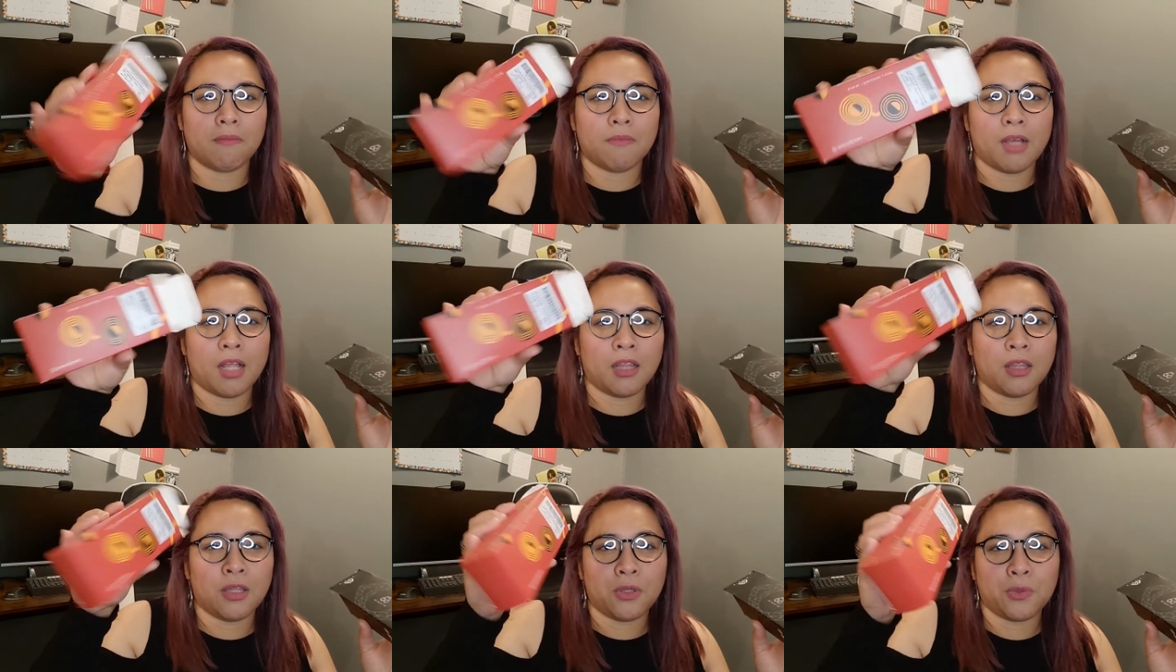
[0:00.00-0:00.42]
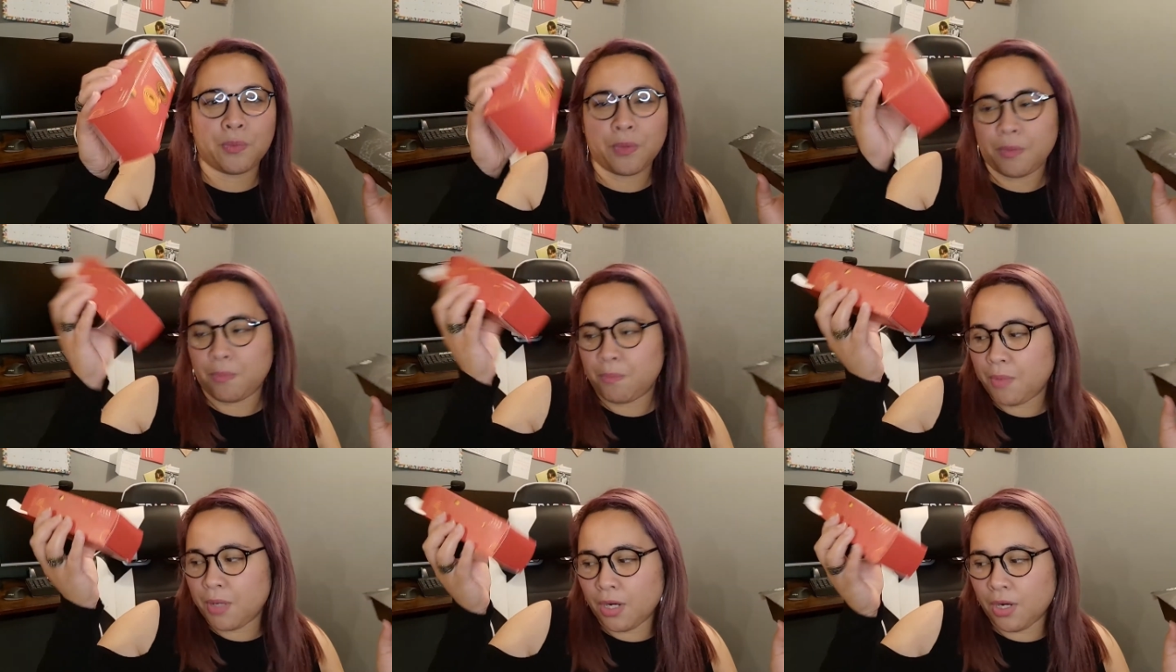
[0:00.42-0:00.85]
a little
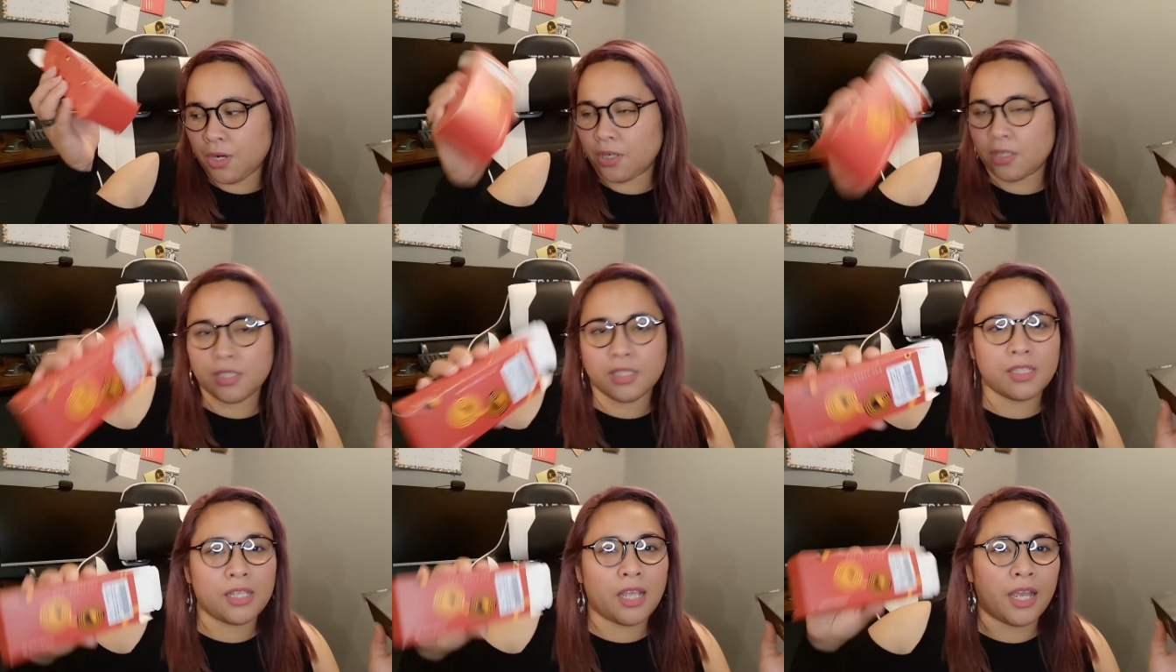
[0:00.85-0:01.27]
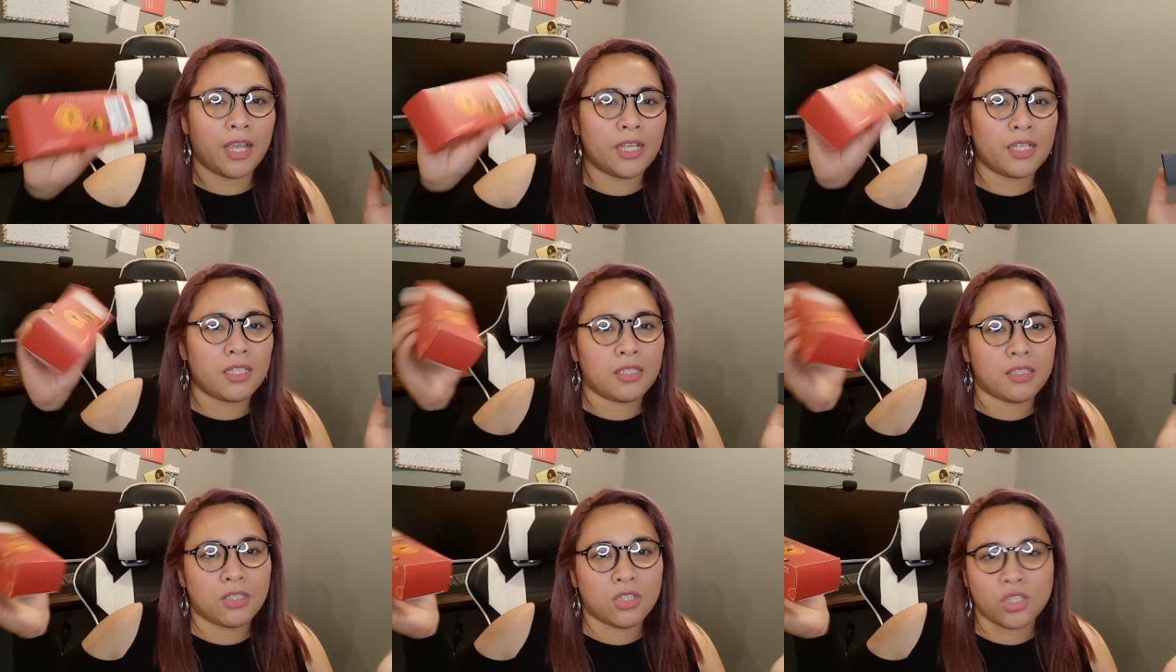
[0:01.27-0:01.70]
bit bigger
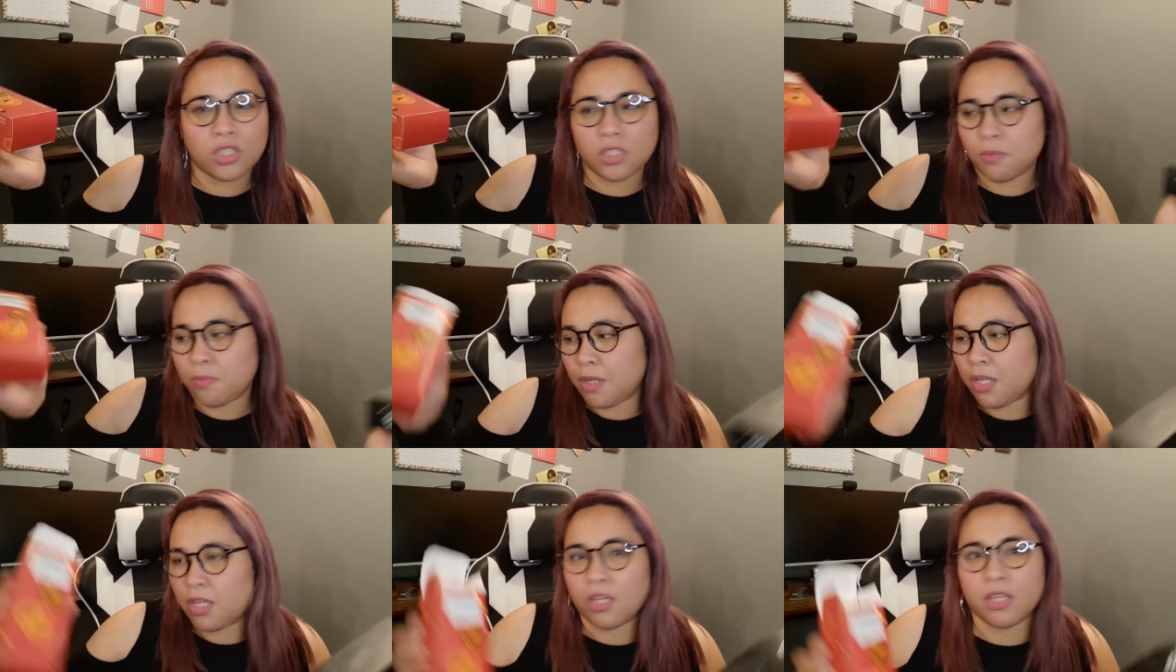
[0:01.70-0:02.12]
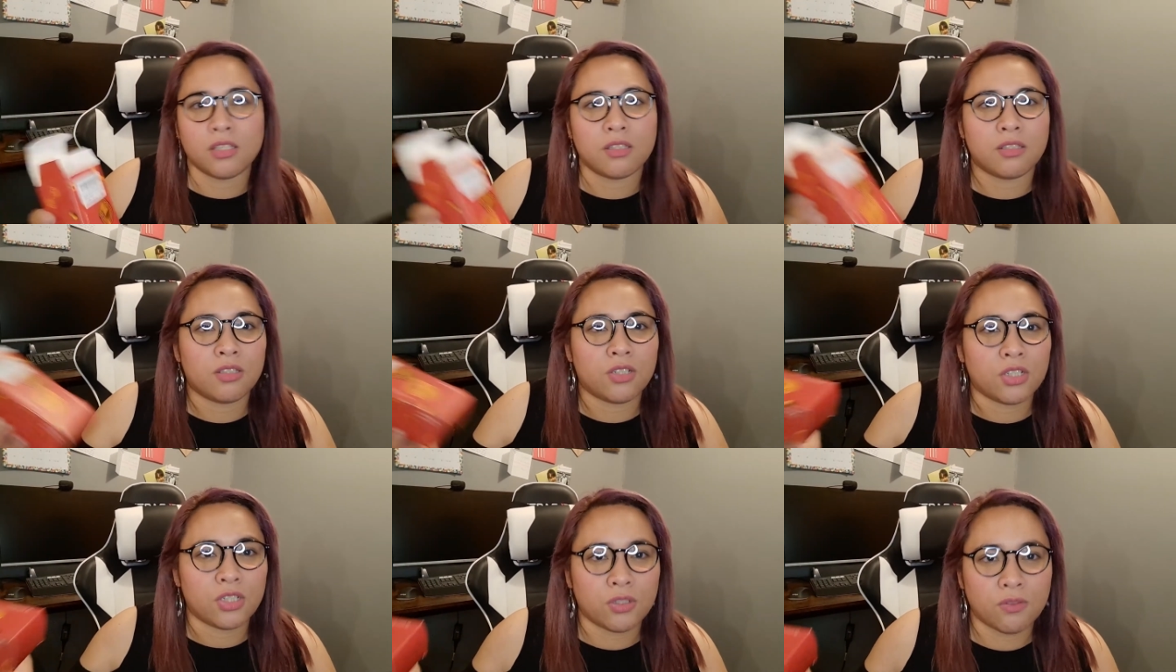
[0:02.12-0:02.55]
size just
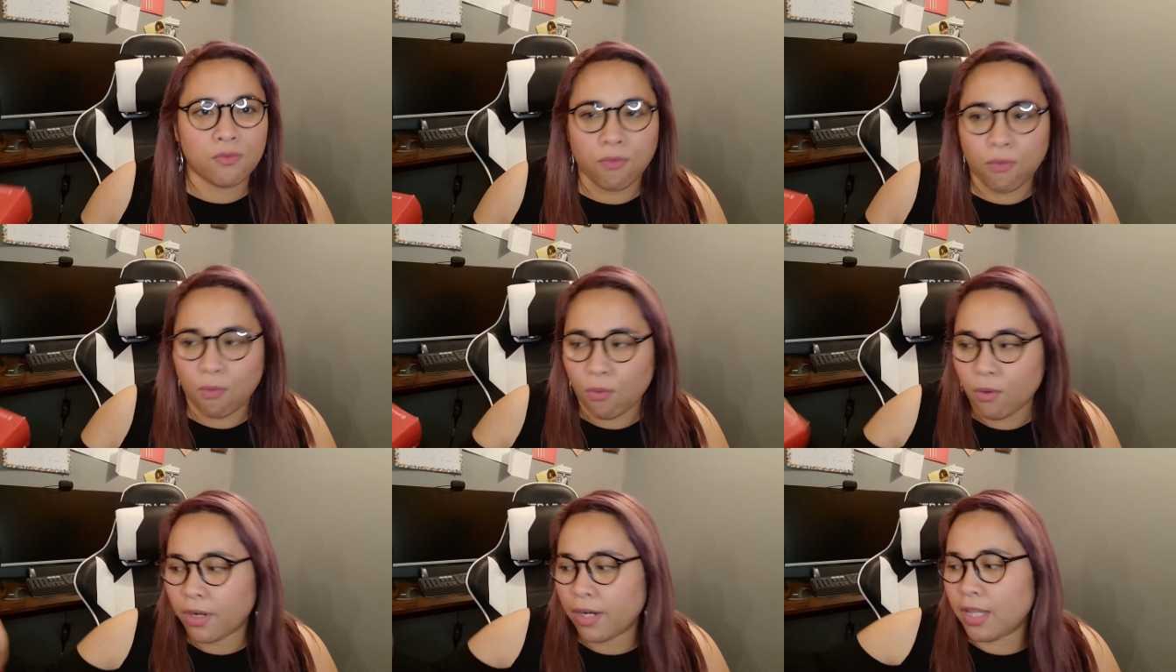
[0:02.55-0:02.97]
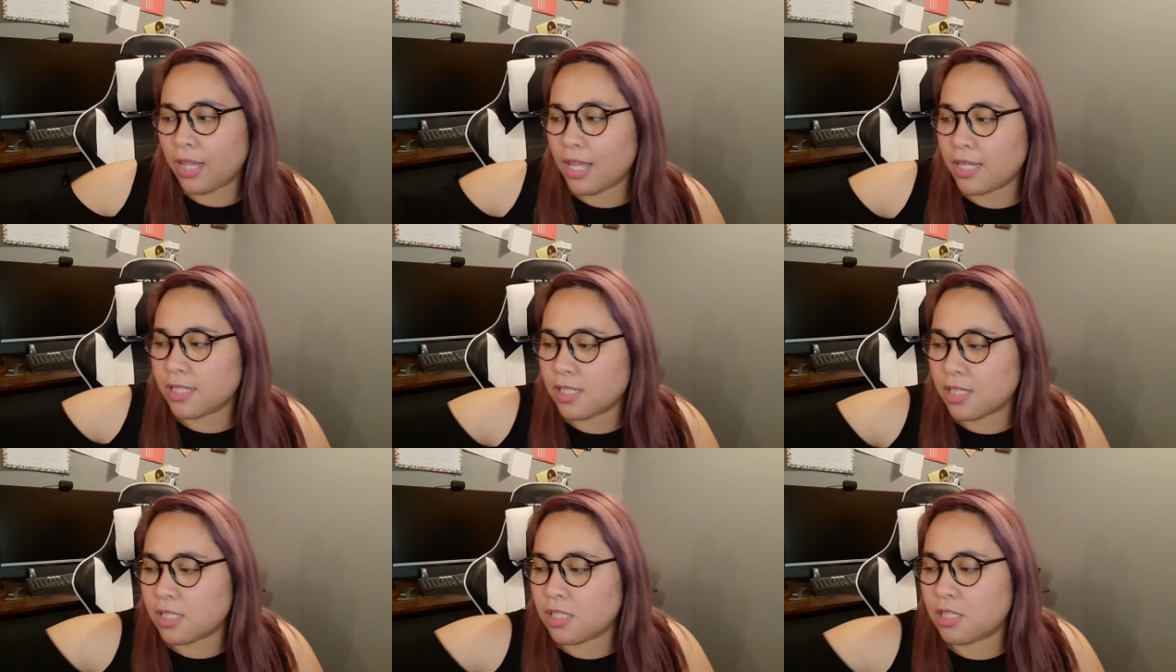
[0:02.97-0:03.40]
because there's four
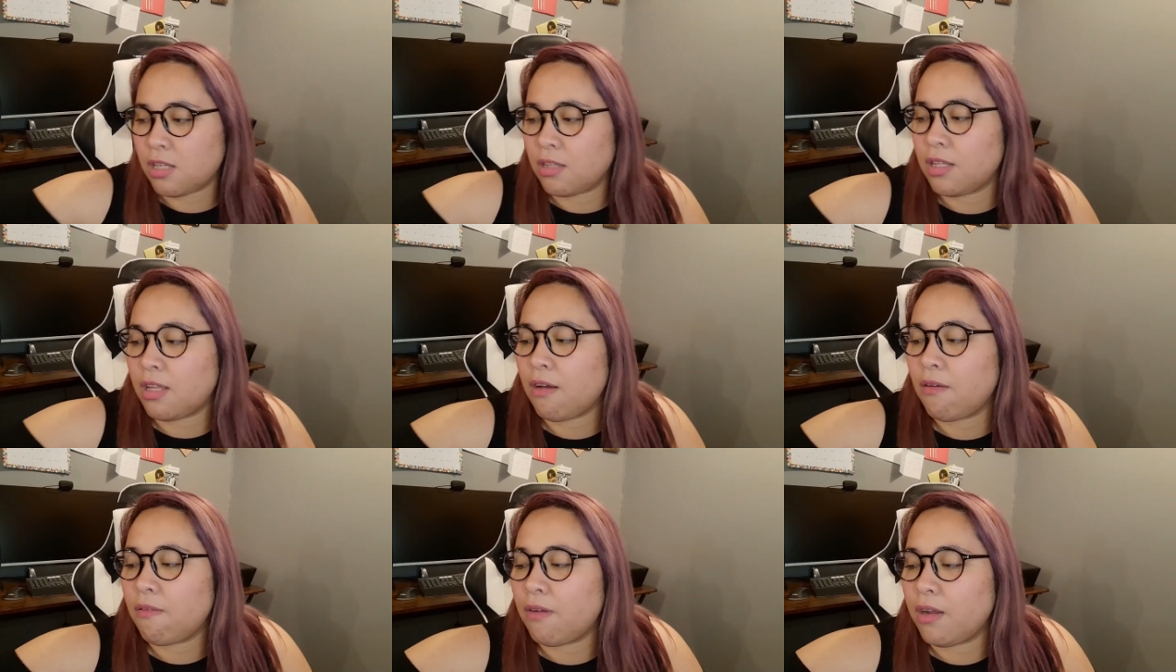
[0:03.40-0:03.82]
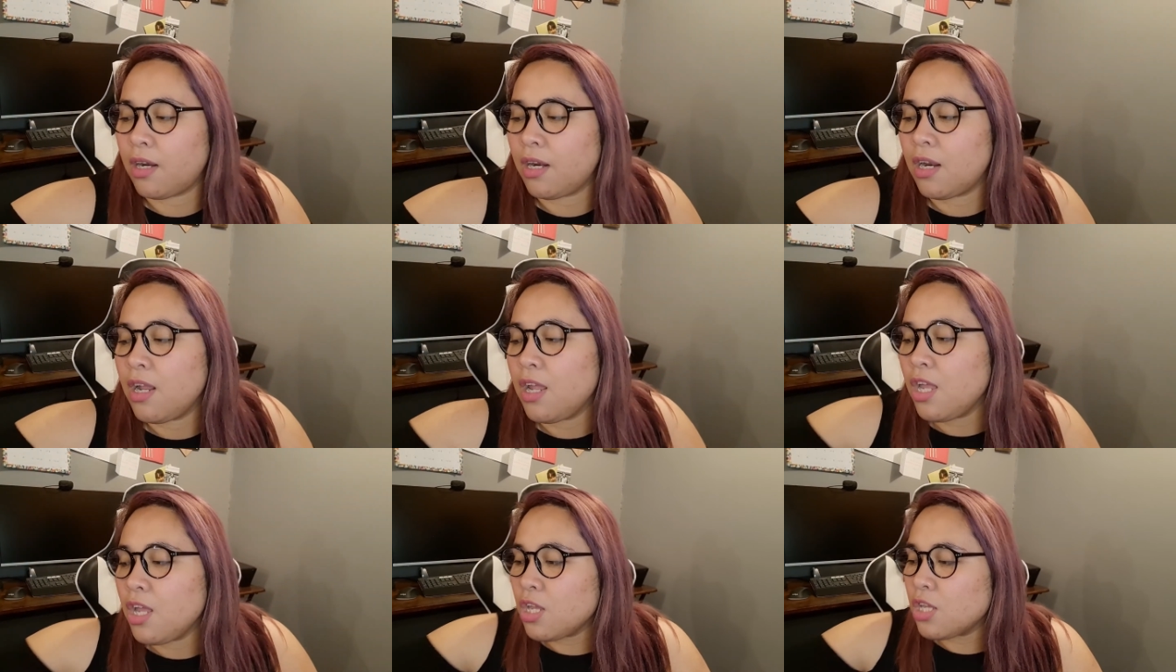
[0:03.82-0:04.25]
glasses on
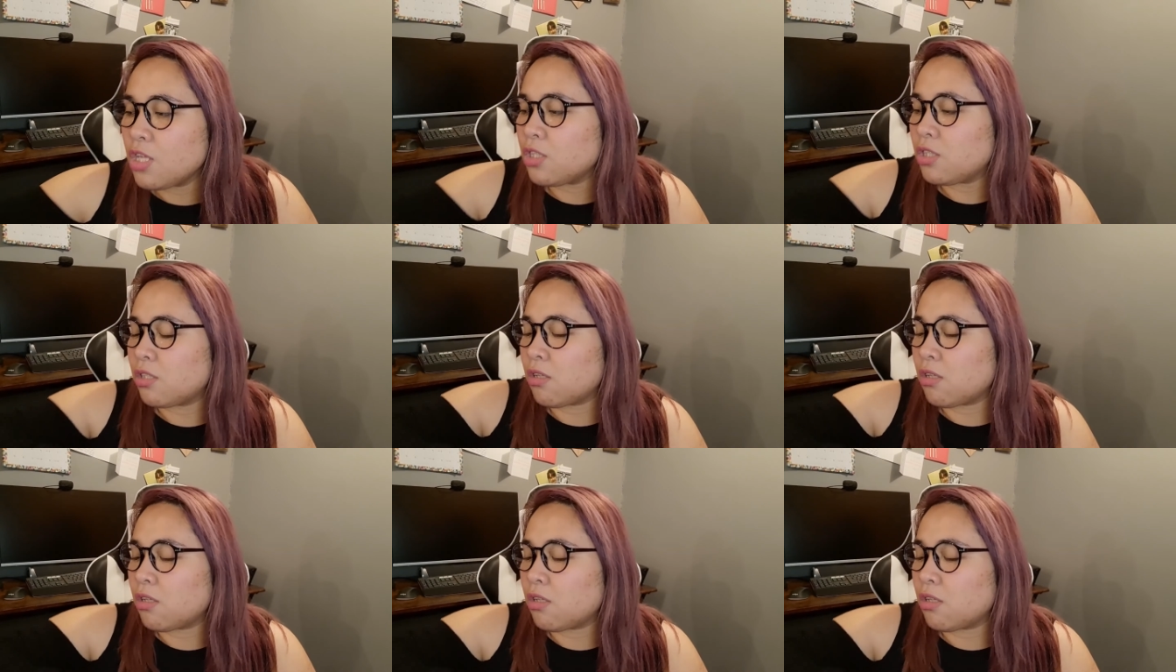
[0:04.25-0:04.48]
them.